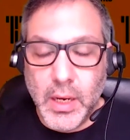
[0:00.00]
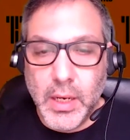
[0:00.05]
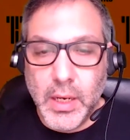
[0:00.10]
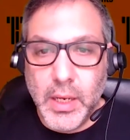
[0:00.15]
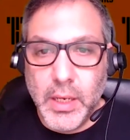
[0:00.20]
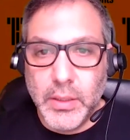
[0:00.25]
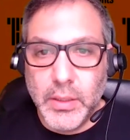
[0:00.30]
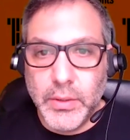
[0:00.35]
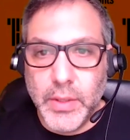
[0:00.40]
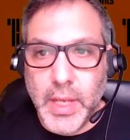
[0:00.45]

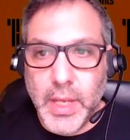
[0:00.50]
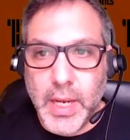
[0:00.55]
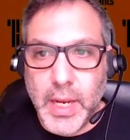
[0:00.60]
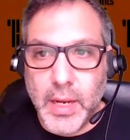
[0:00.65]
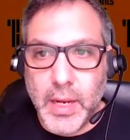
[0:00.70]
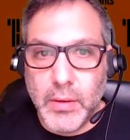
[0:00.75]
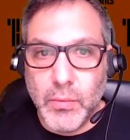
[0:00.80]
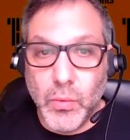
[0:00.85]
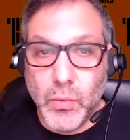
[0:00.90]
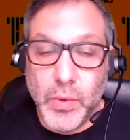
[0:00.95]
is
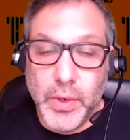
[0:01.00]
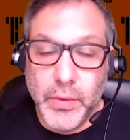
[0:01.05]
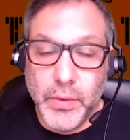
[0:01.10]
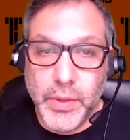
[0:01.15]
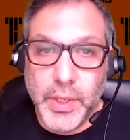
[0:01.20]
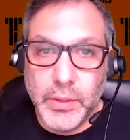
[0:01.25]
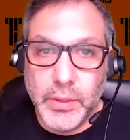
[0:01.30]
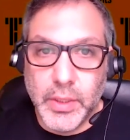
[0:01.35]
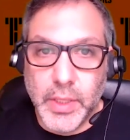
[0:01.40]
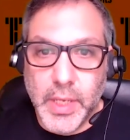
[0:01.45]
that, well, one of the
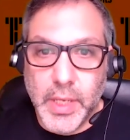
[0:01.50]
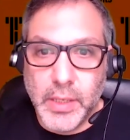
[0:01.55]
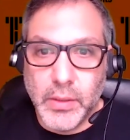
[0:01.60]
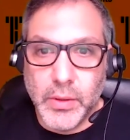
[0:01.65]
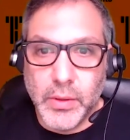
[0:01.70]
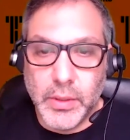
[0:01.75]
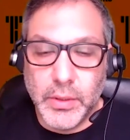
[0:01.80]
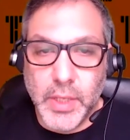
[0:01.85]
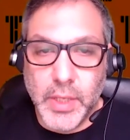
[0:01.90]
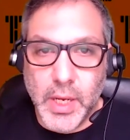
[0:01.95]
things the
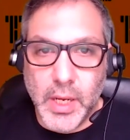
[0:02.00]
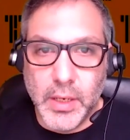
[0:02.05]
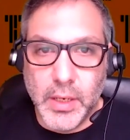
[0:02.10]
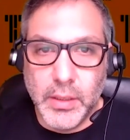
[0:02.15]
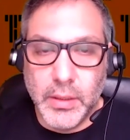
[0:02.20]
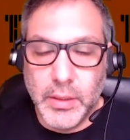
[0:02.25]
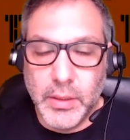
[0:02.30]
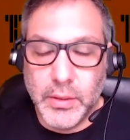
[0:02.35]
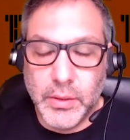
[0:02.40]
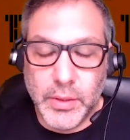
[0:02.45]
landlord has
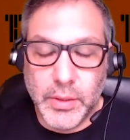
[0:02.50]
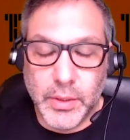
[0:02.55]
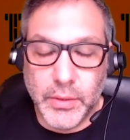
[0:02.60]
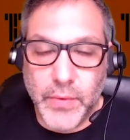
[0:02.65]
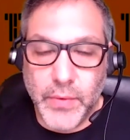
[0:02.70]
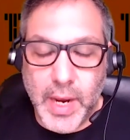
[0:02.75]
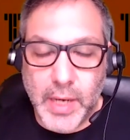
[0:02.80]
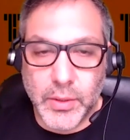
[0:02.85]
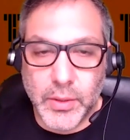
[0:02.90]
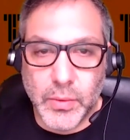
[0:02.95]
done, this is just
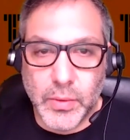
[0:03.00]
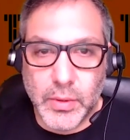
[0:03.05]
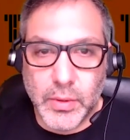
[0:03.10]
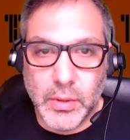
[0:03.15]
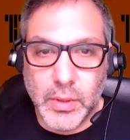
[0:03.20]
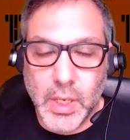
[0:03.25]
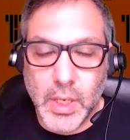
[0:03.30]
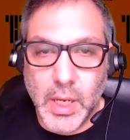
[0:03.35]
factual,